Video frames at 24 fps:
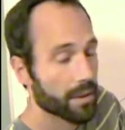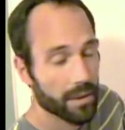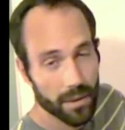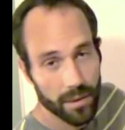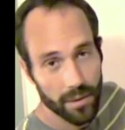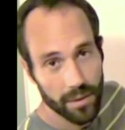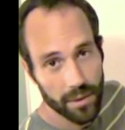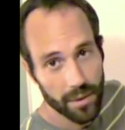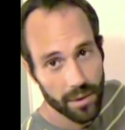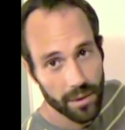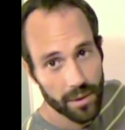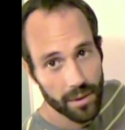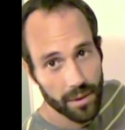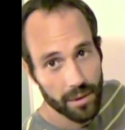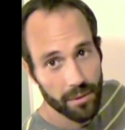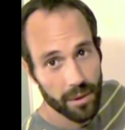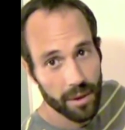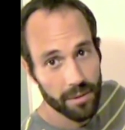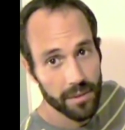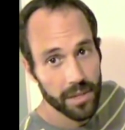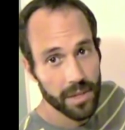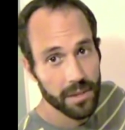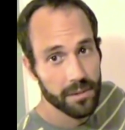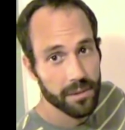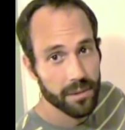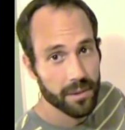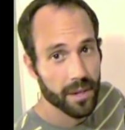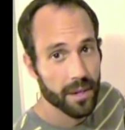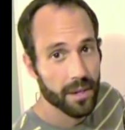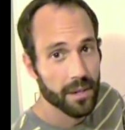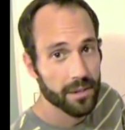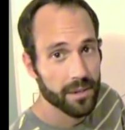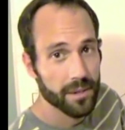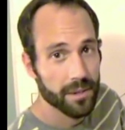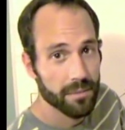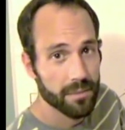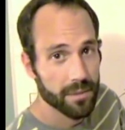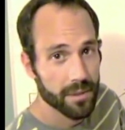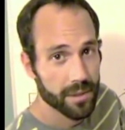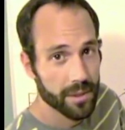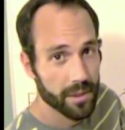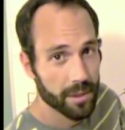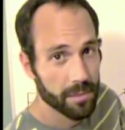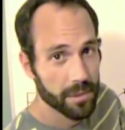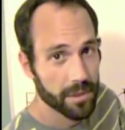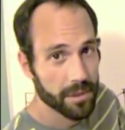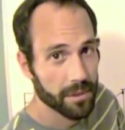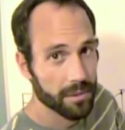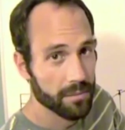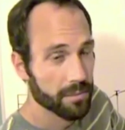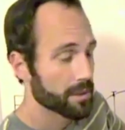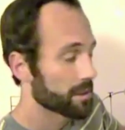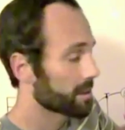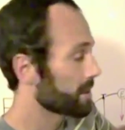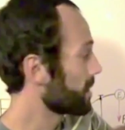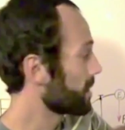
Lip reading: the gravitational constant, which the episode was